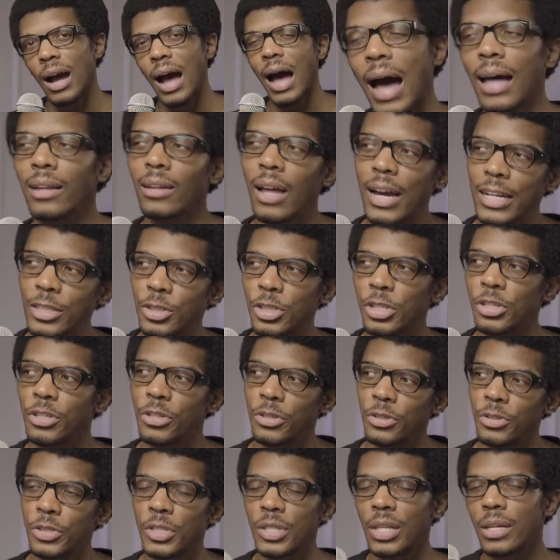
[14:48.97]
I like to
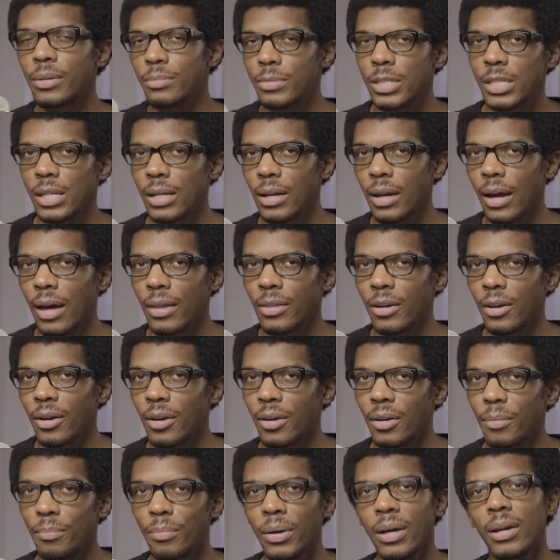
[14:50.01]
use them
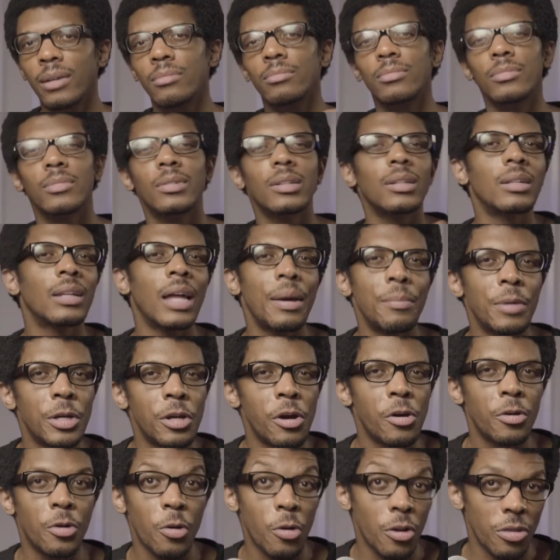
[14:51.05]
together, but let me
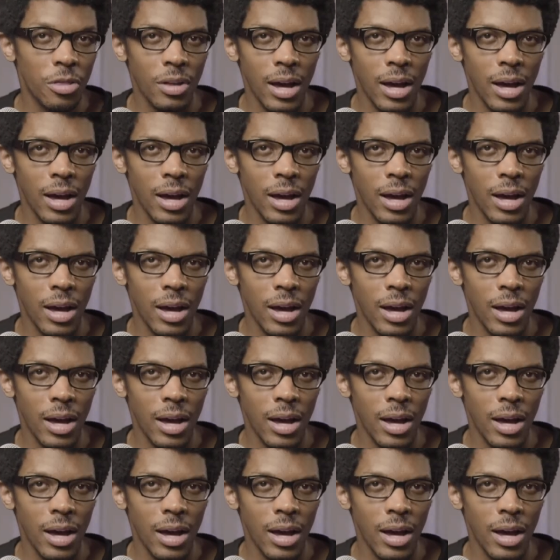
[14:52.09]
know your